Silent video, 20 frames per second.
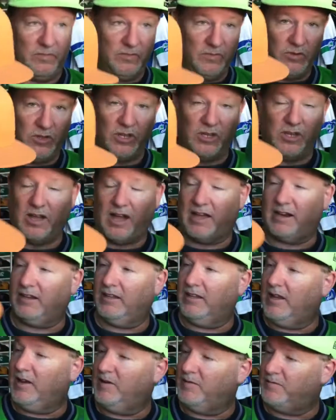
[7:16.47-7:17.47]
You gotta
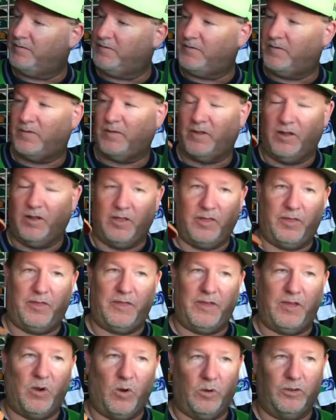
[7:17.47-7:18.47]
love
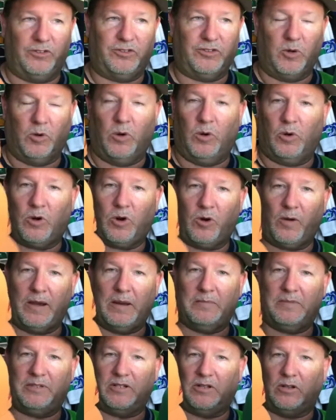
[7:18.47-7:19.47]
the old school
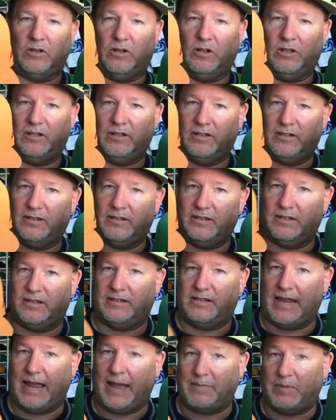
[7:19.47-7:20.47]
creamsicle
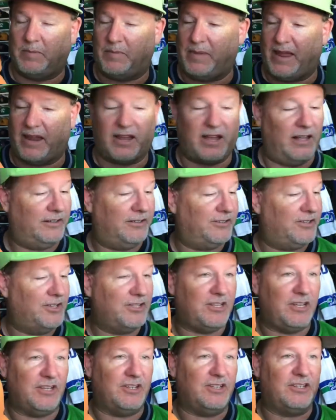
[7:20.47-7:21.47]
Tampa Bay colors.
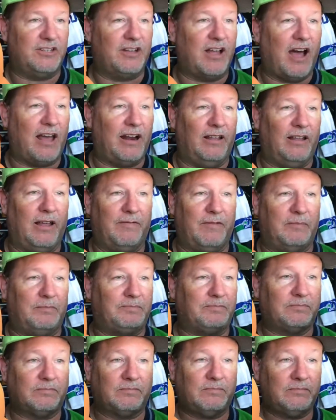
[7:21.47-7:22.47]
You just gotta love them.
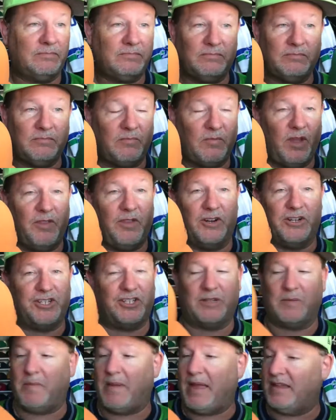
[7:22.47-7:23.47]
They're
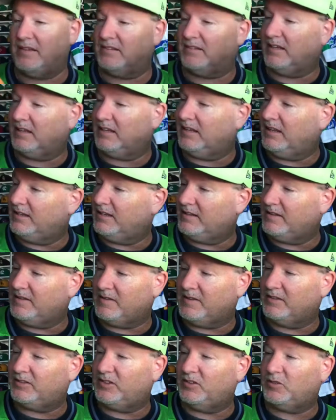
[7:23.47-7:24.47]
just amazing.
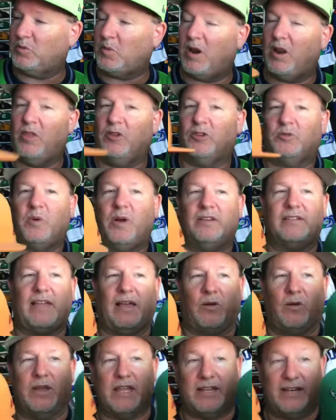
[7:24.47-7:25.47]
This is one of those ones, like,
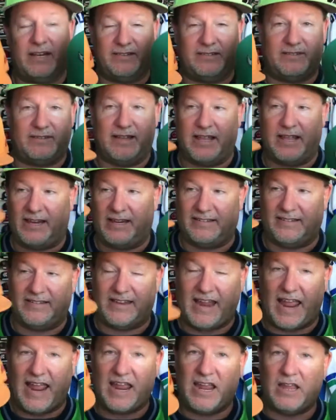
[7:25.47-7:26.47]
in its
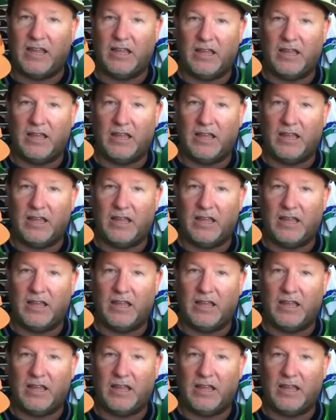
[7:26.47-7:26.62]
day,